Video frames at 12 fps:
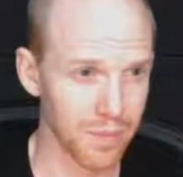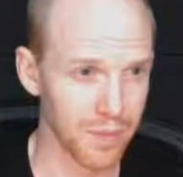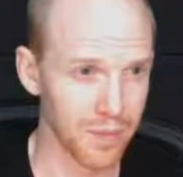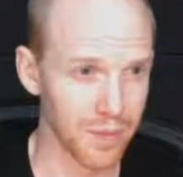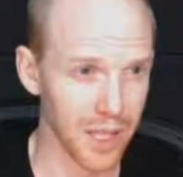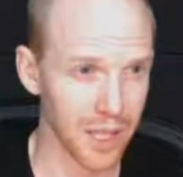
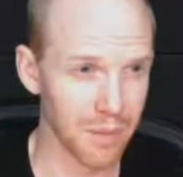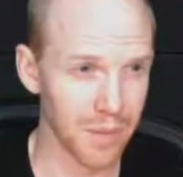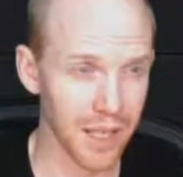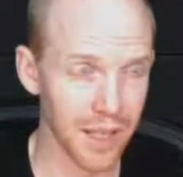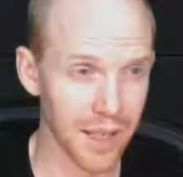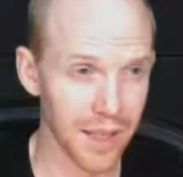
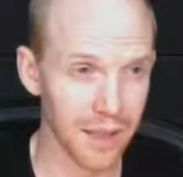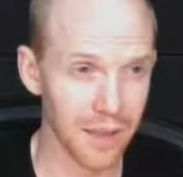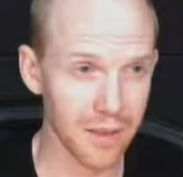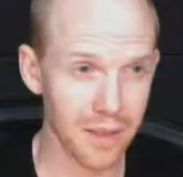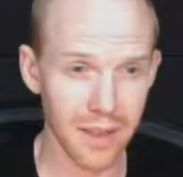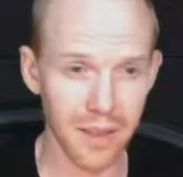timeline now.
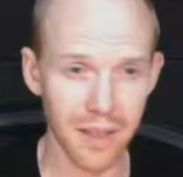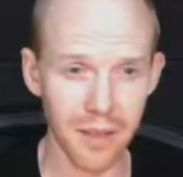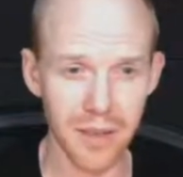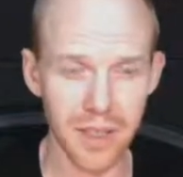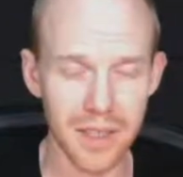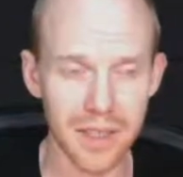Now
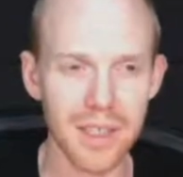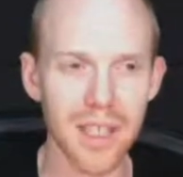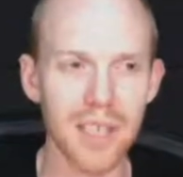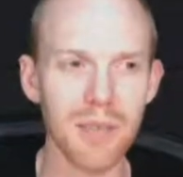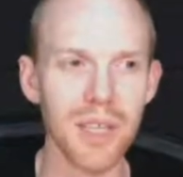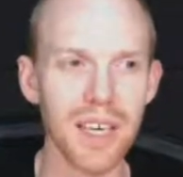this
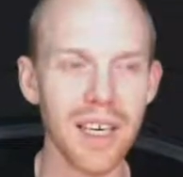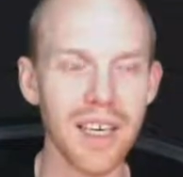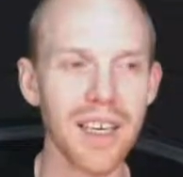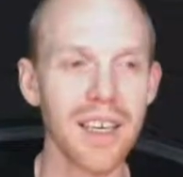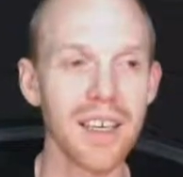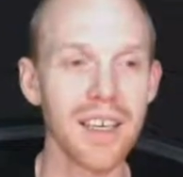timeline
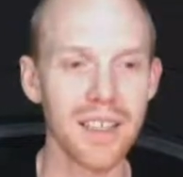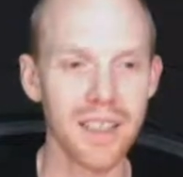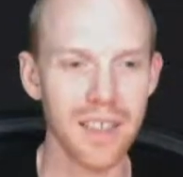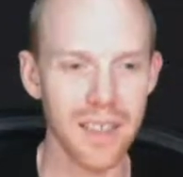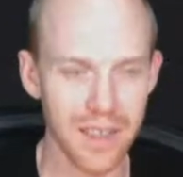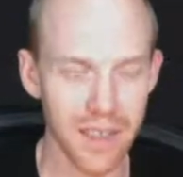
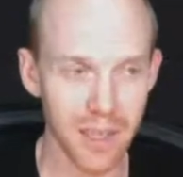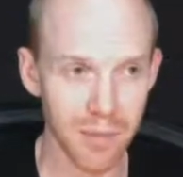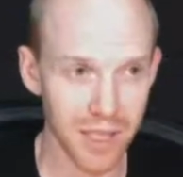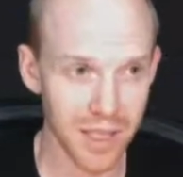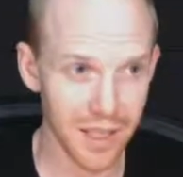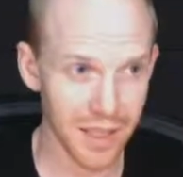is
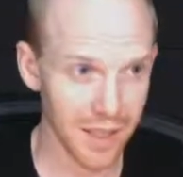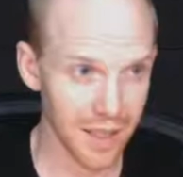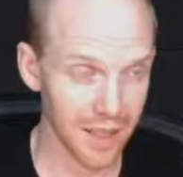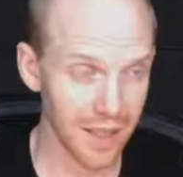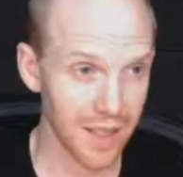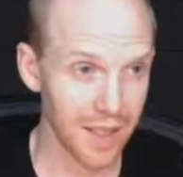empty,
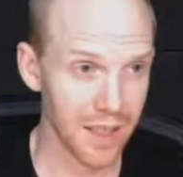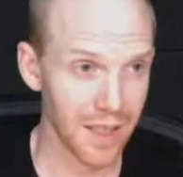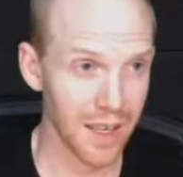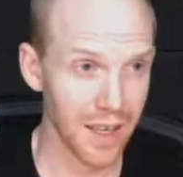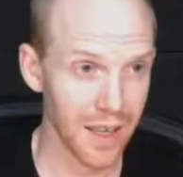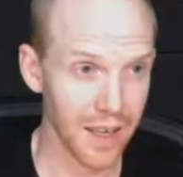
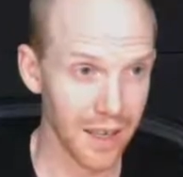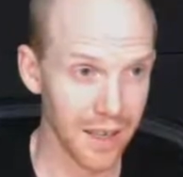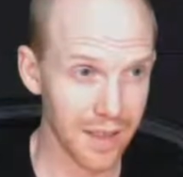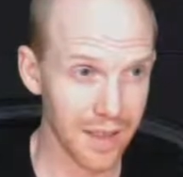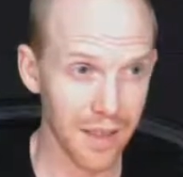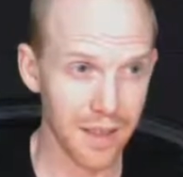and
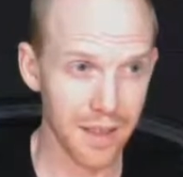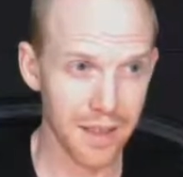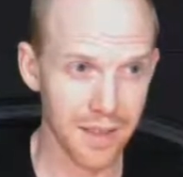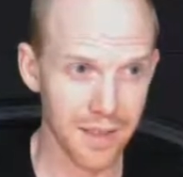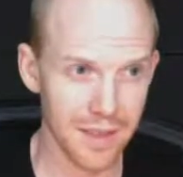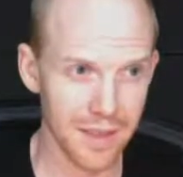
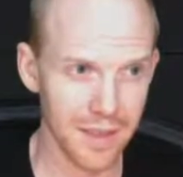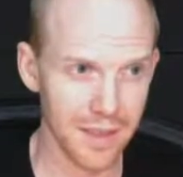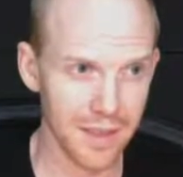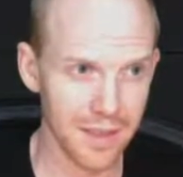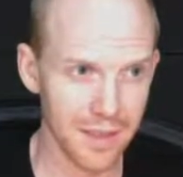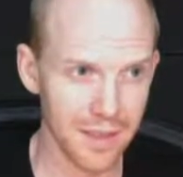this
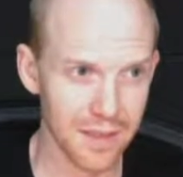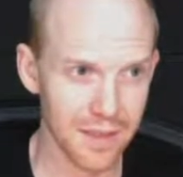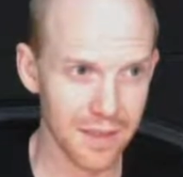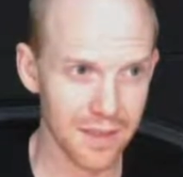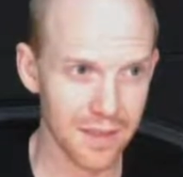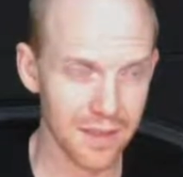is
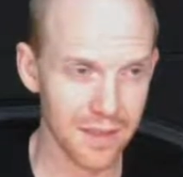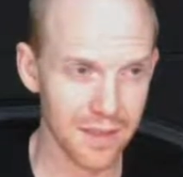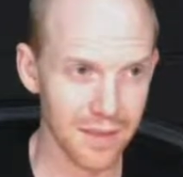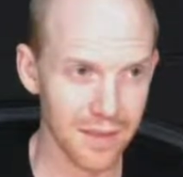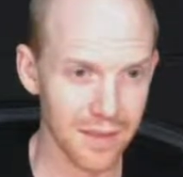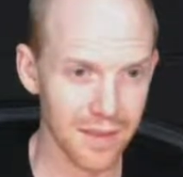
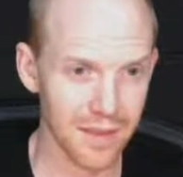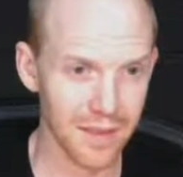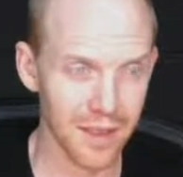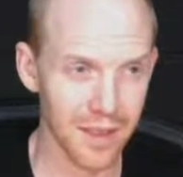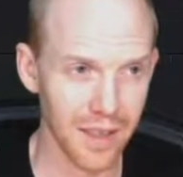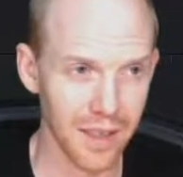
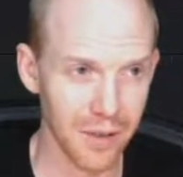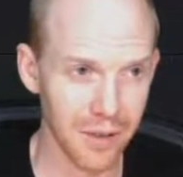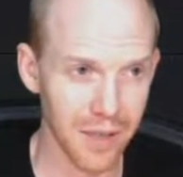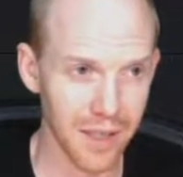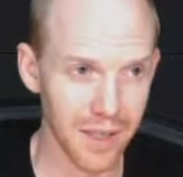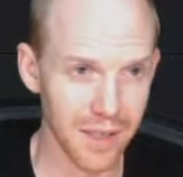another
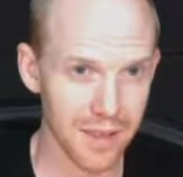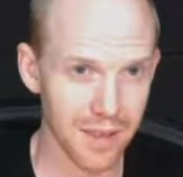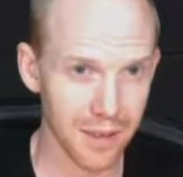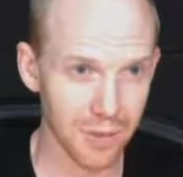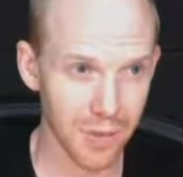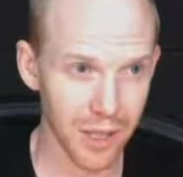thing that's a
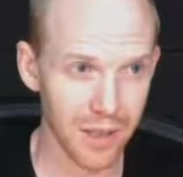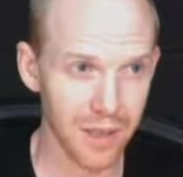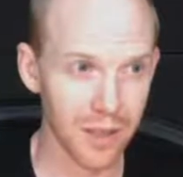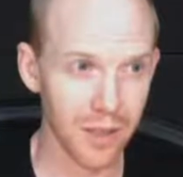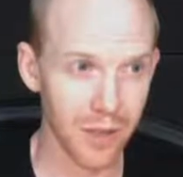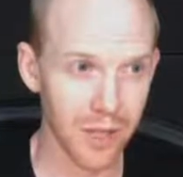little weird.
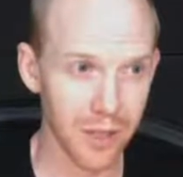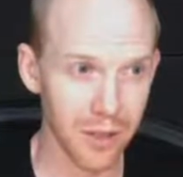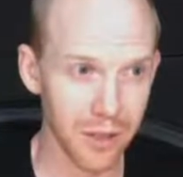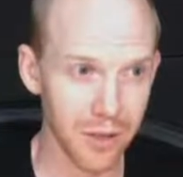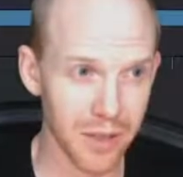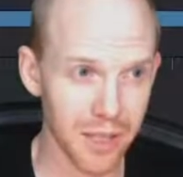Over here you
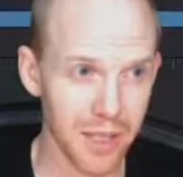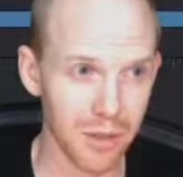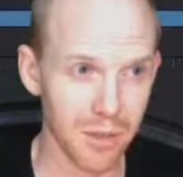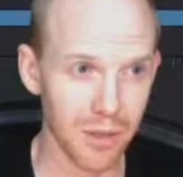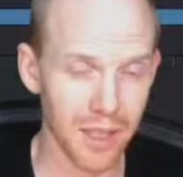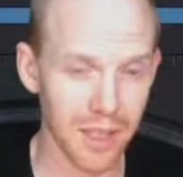can double
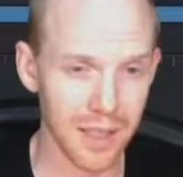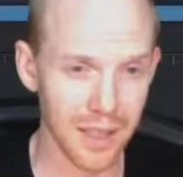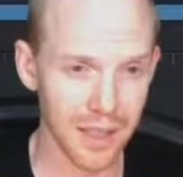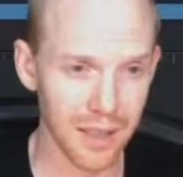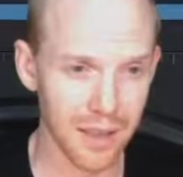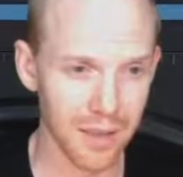click
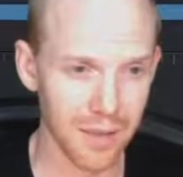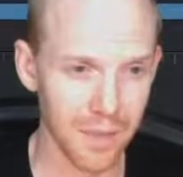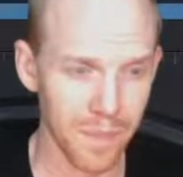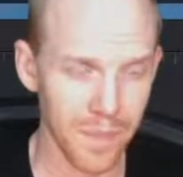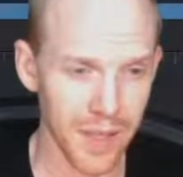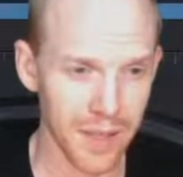here
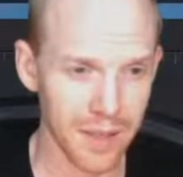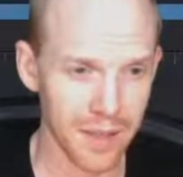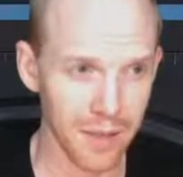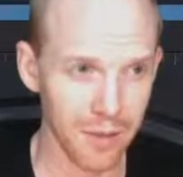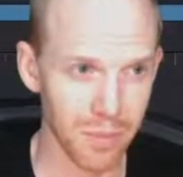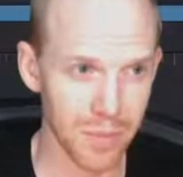to
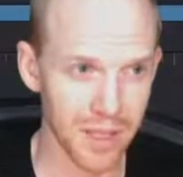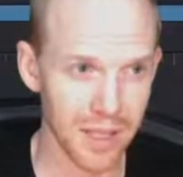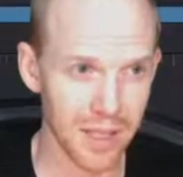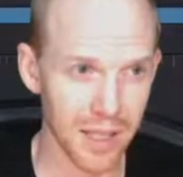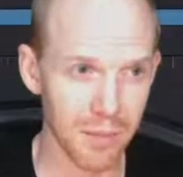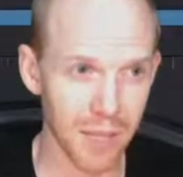open this
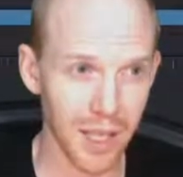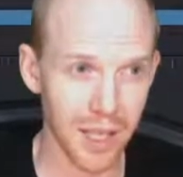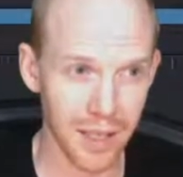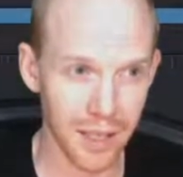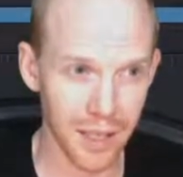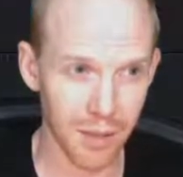timeline
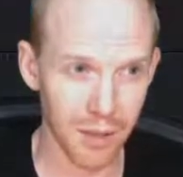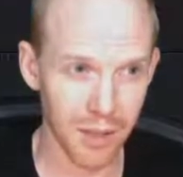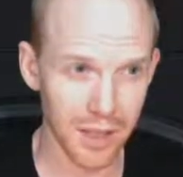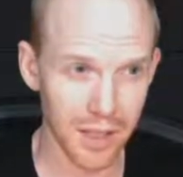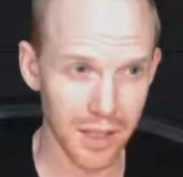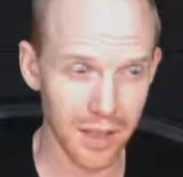and double click
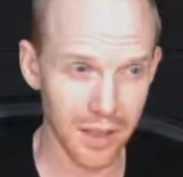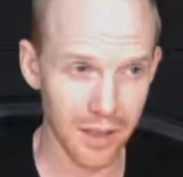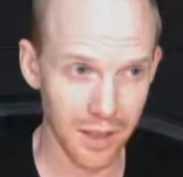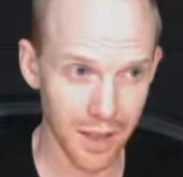here,